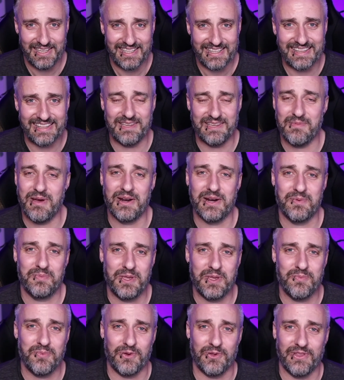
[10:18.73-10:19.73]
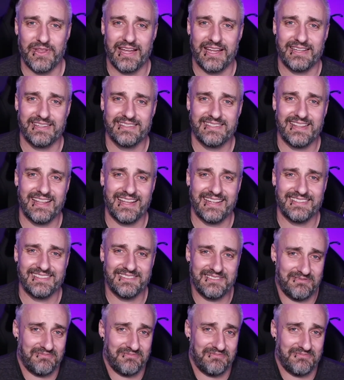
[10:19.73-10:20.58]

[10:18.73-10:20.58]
the amount of people that